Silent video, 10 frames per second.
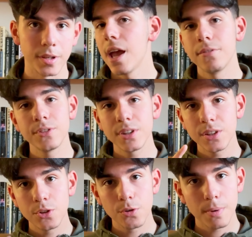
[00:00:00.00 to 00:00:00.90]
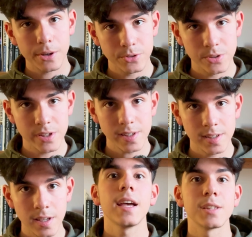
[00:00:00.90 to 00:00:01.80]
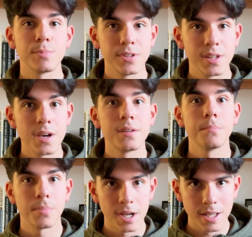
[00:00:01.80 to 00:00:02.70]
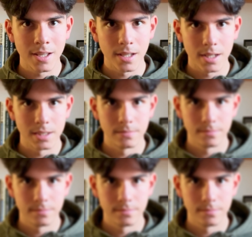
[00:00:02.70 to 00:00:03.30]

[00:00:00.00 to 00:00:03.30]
Everything you're about to see has been done by AI.